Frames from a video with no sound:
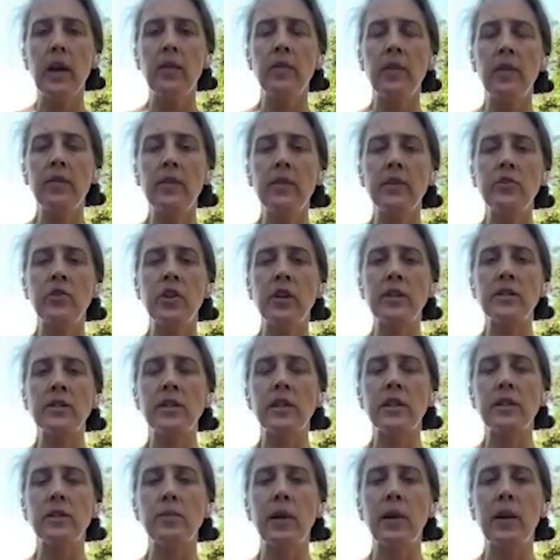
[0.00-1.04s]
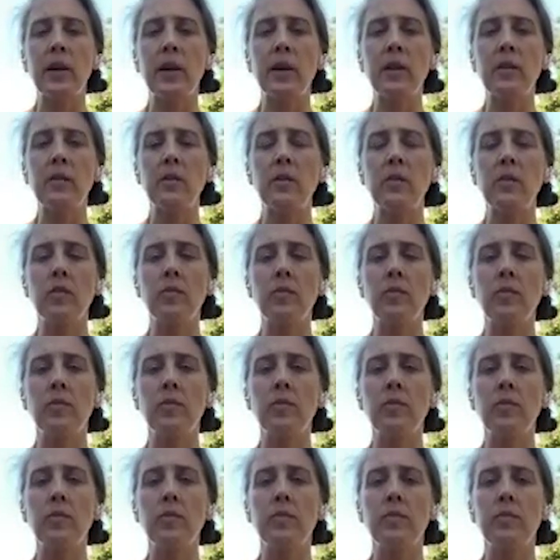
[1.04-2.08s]
and then the chest expands.
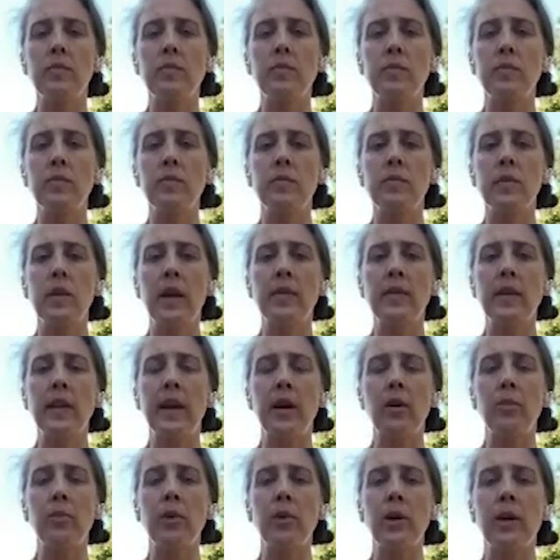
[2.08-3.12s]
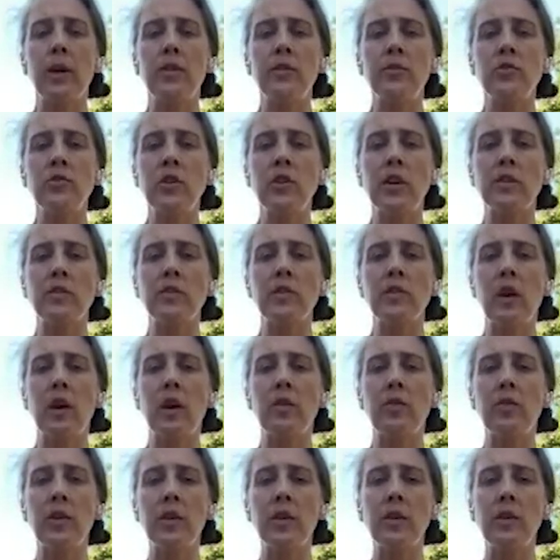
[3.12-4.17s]
On the out-breath, chest
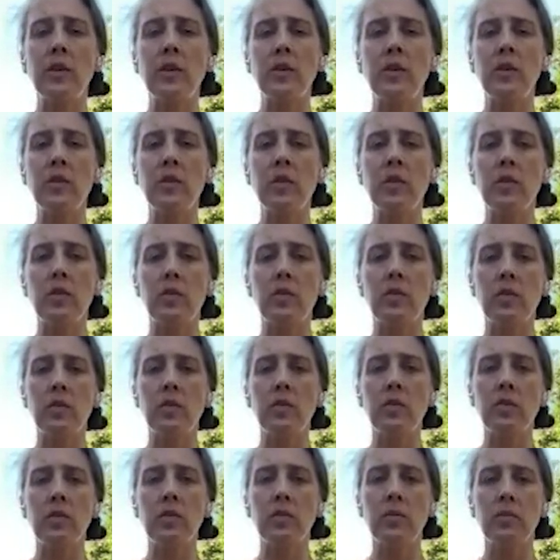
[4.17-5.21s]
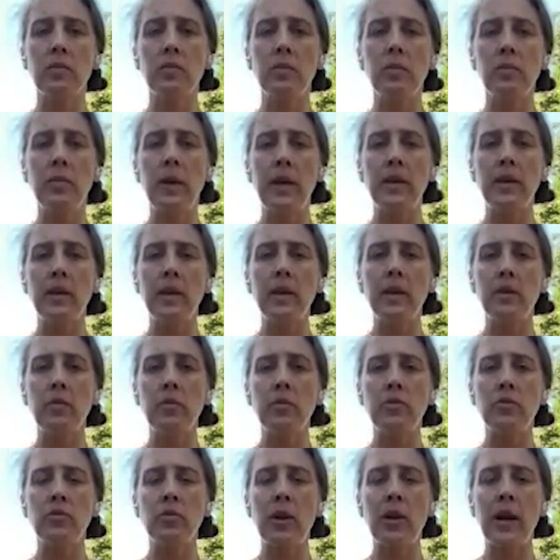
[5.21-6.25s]
softens, belly
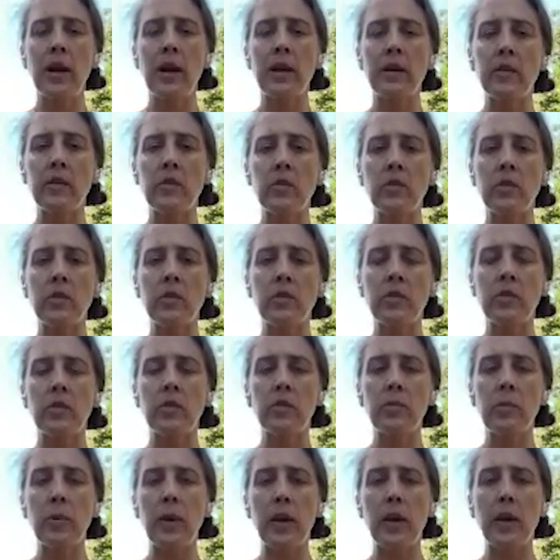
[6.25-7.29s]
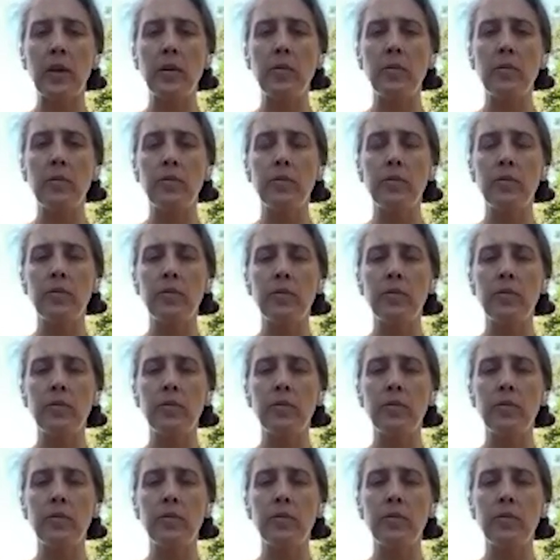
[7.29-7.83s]
retracts towards the spine.